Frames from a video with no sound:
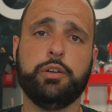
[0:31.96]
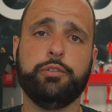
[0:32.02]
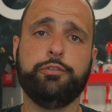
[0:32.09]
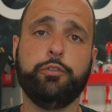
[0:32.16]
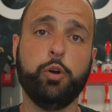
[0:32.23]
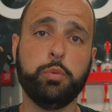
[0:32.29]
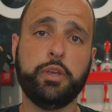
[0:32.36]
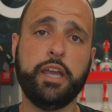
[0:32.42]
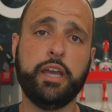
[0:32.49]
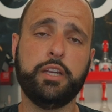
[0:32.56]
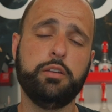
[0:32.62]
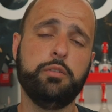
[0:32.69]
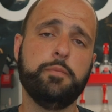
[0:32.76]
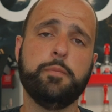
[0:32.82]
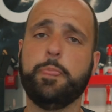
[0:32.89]
foam
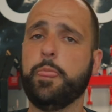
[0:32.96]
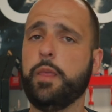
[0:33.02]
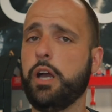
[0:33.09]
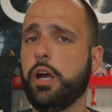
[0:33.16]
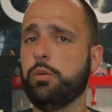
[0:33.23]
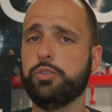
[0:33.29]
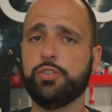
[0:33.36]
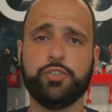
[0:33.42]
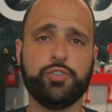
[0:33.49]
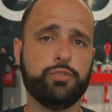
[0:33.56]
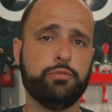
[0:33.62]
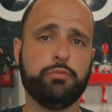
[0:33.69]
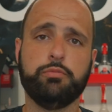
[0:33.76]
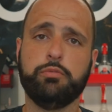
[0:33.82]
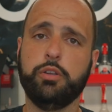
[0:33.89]
cannon. I would just,
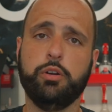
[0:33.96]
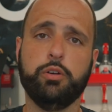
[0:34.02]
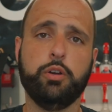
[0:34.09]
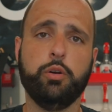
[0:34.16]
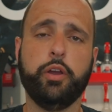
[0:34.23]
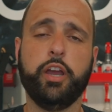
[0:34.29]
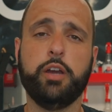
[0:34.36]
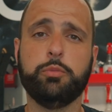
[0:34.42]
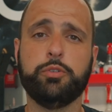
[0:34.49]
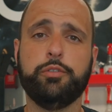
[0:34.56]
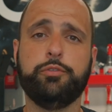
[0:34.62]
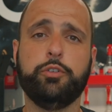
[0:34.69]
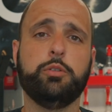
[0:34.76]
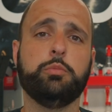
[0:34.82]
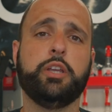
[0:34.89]
go ham with the
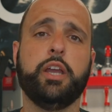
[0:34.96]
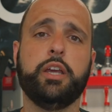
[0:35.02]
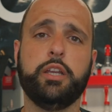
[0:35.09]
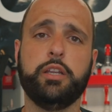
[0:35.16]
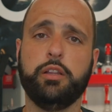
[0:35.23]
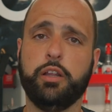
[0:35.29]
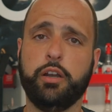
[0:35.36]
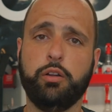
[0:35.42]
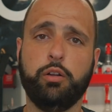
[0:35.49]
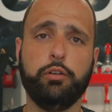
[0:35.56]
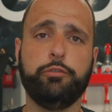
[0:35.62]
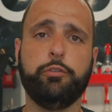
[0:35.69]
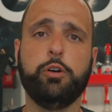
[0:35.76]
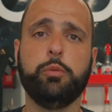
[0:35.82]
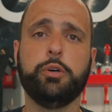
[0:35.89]
foam cannon, let it all
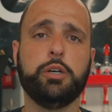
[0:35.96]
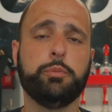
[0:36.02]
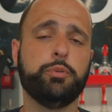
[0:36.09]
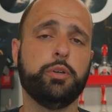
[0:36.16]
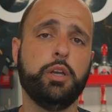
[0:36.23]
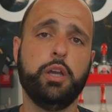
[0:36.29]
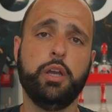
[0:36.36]
foam up.